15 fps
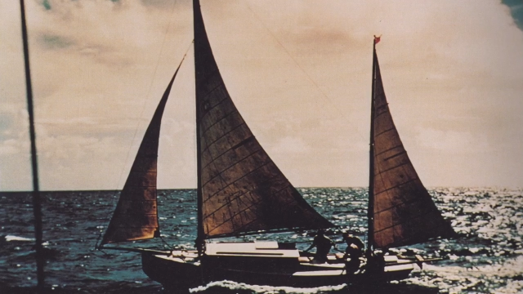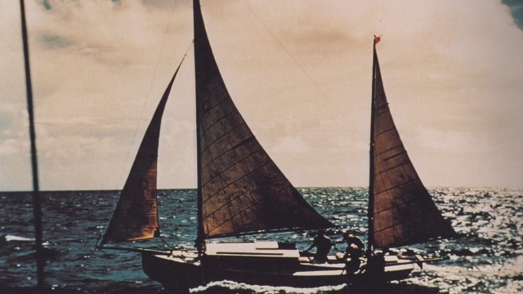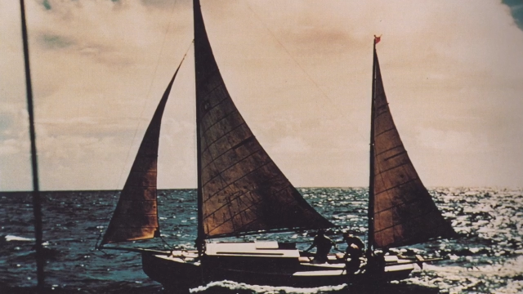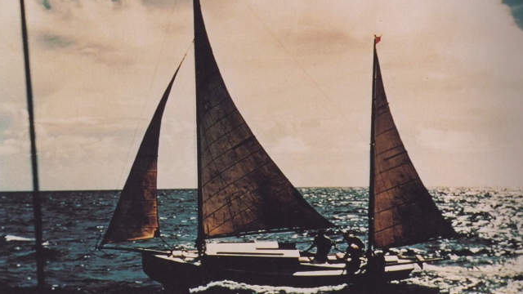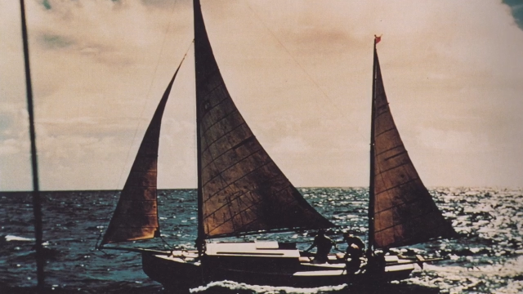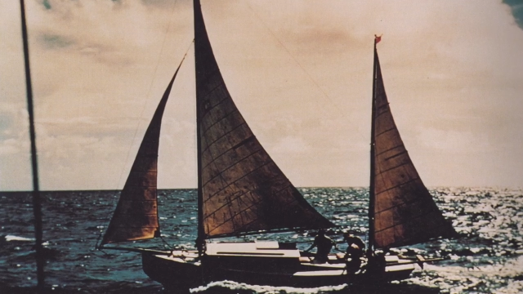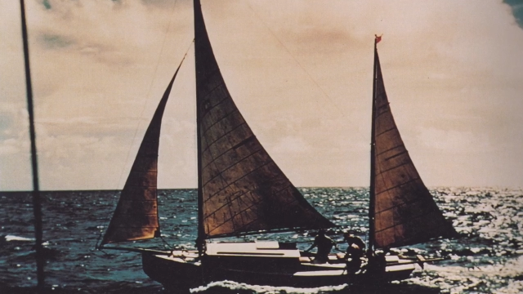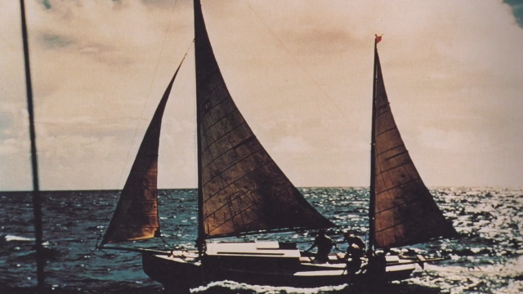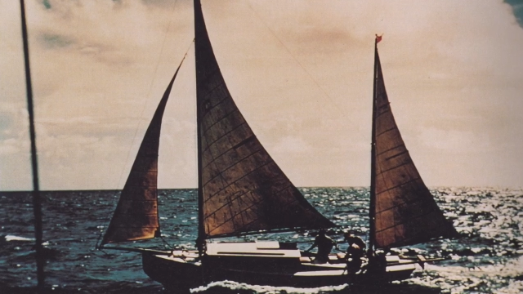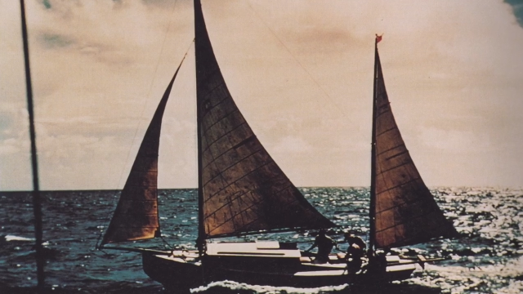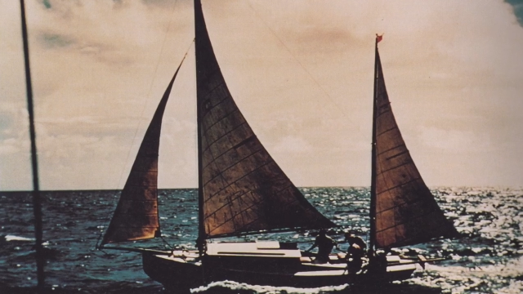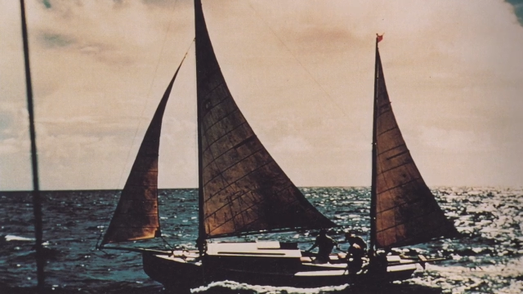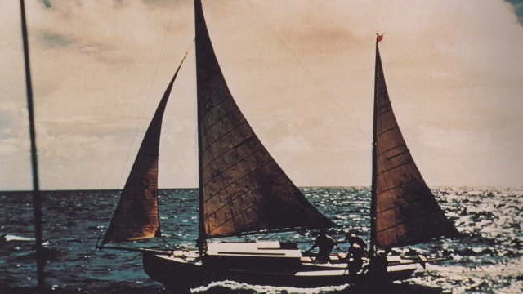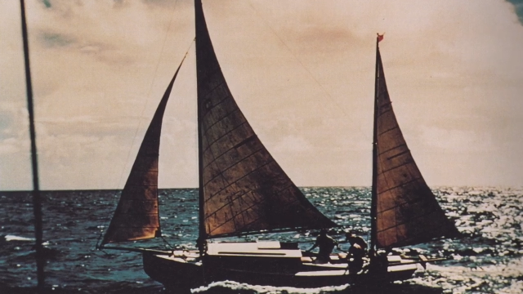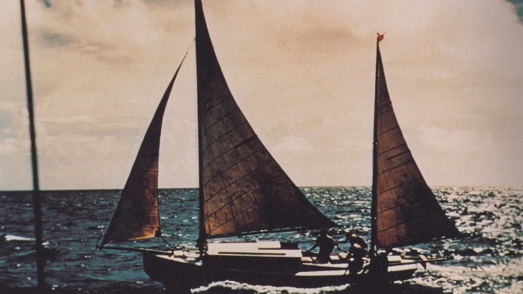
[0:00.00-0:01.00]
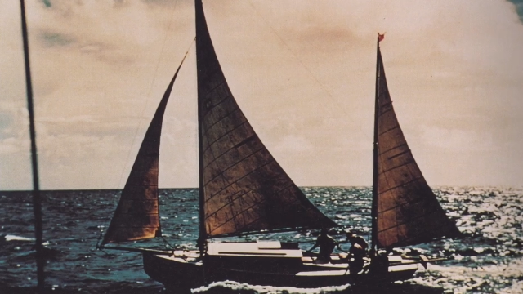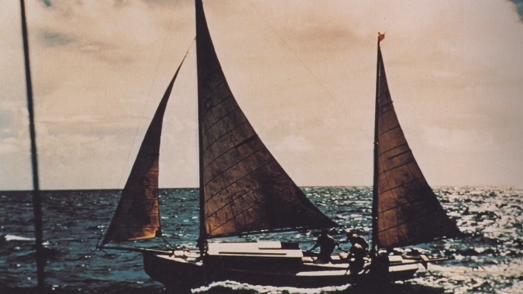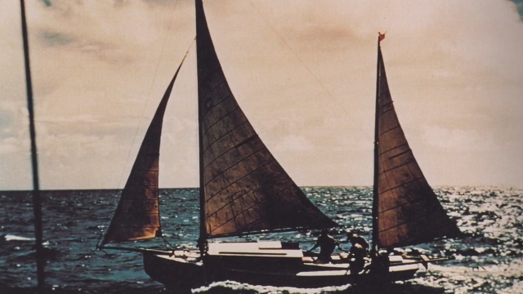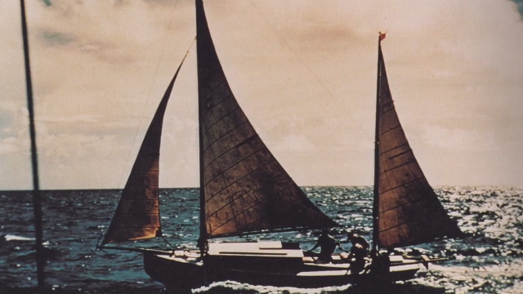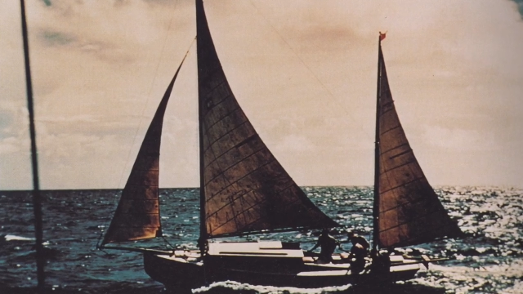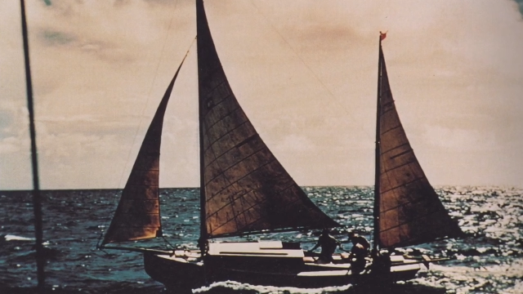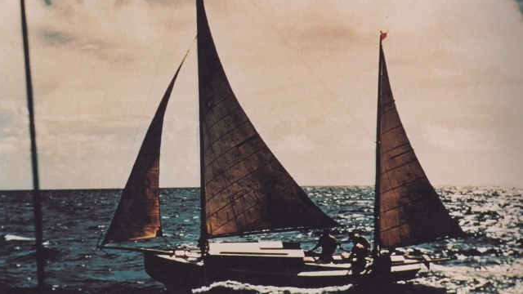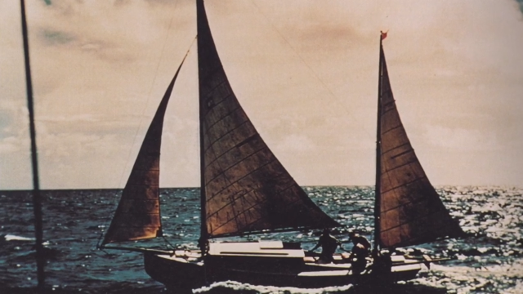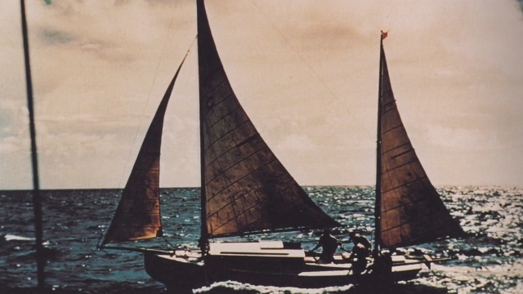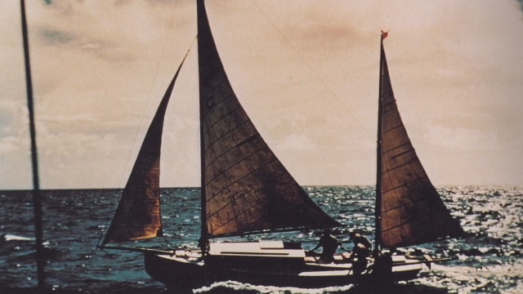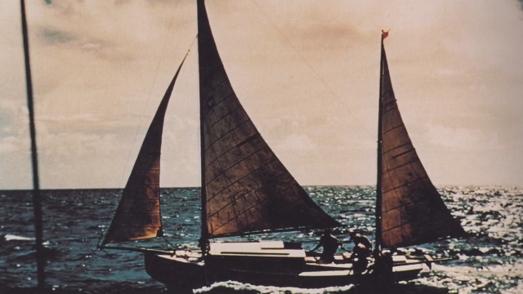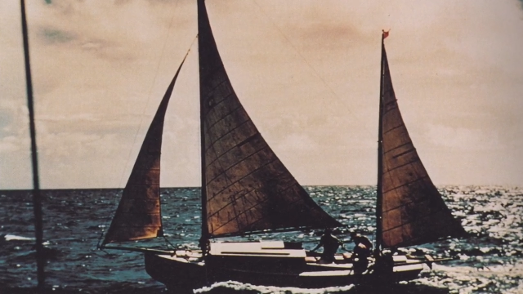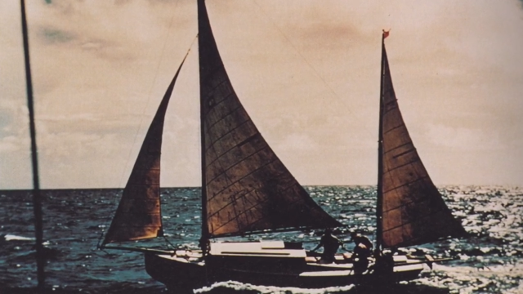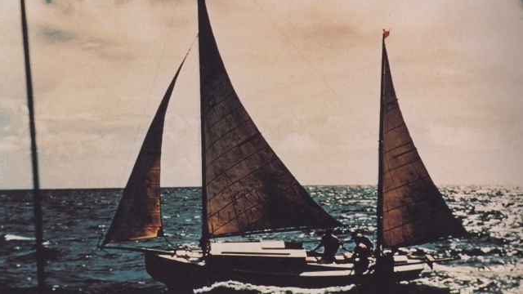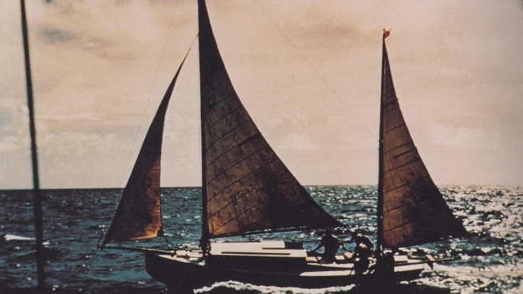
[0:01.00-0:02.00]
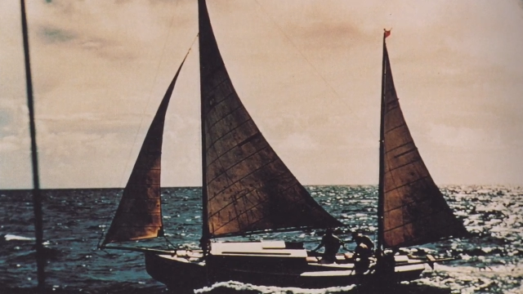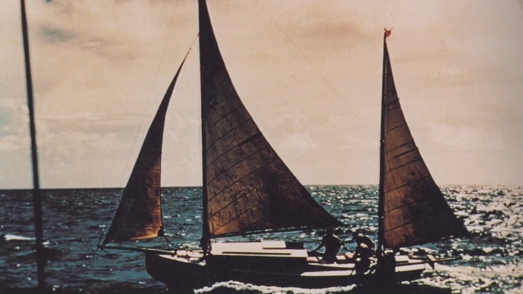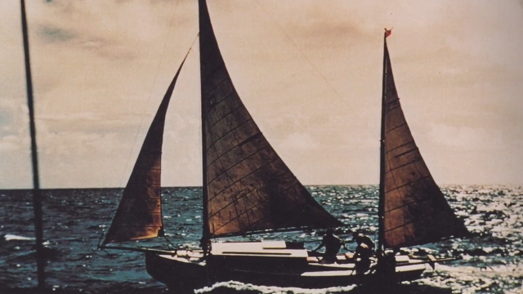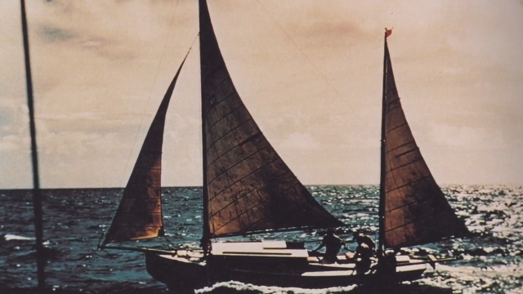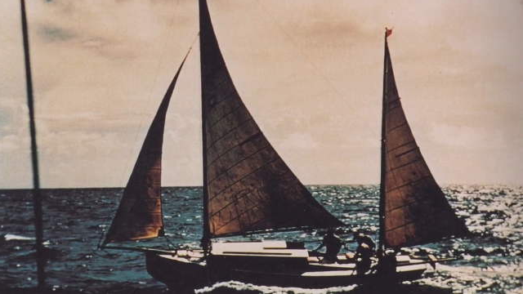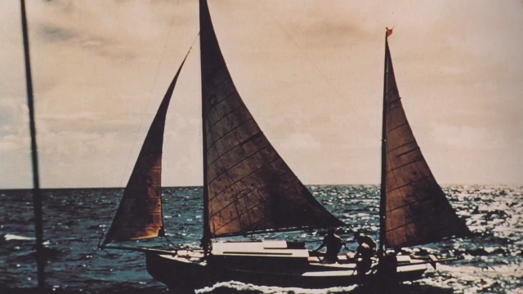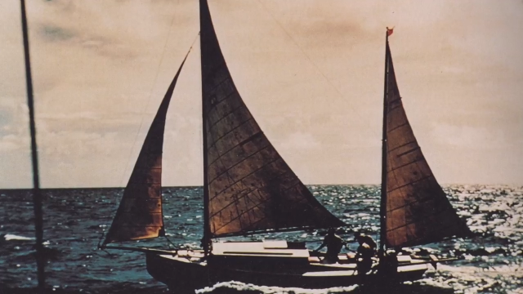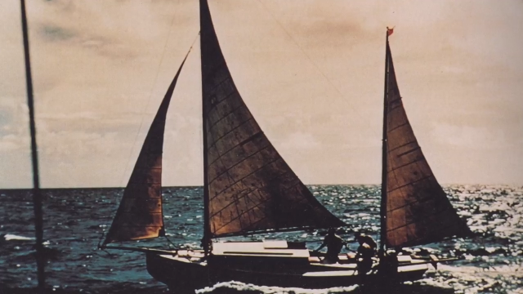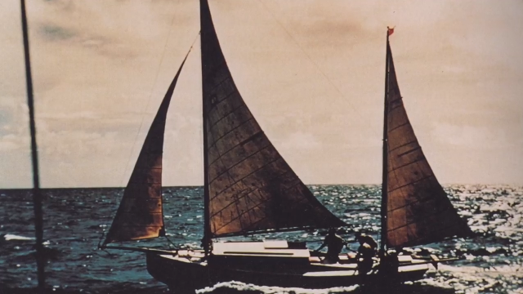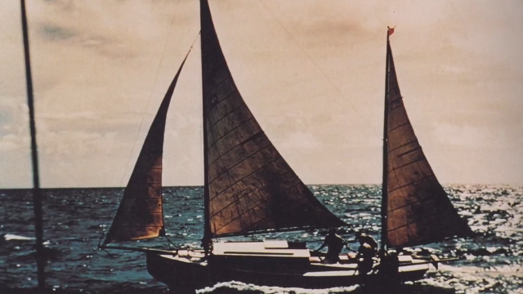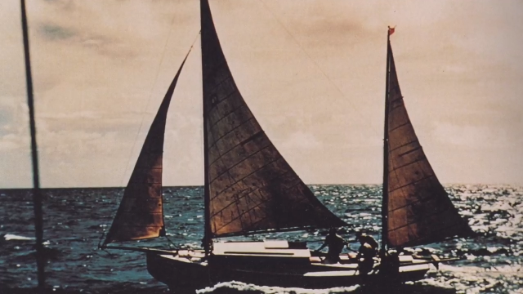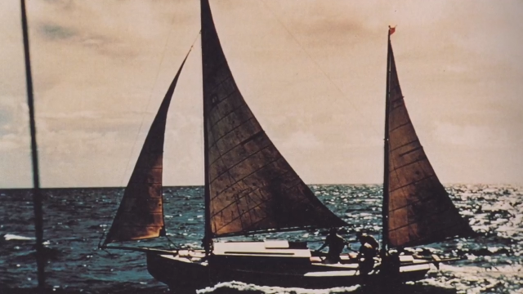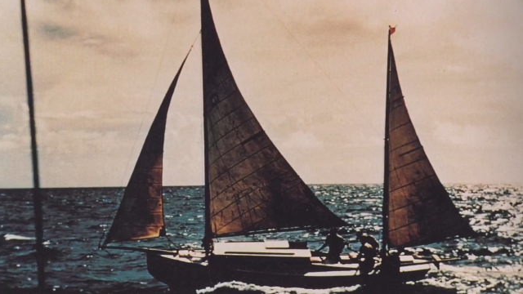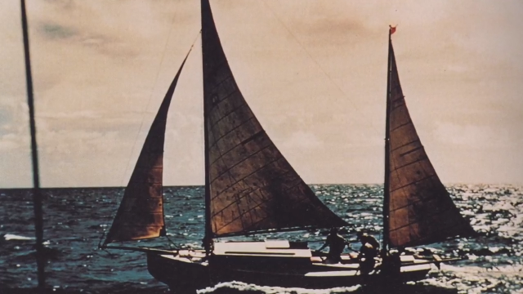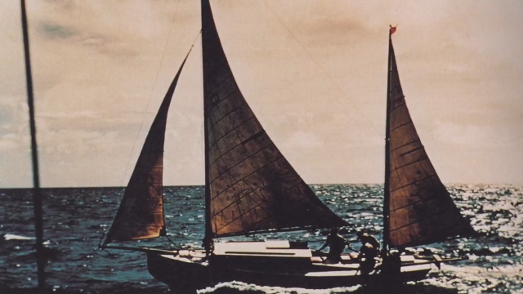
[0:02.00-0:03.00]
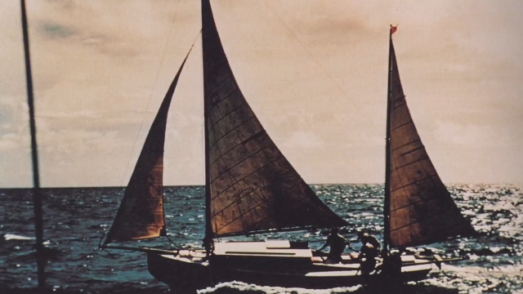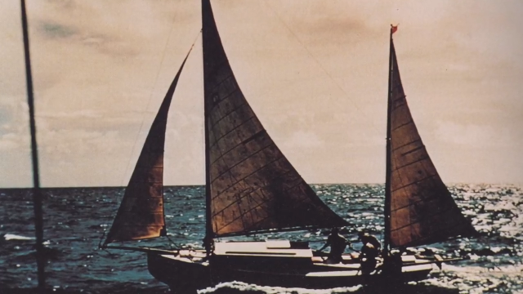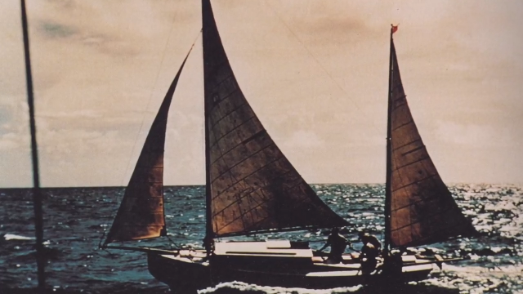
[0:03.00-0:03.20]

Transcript: Nobody's mouth can be seen.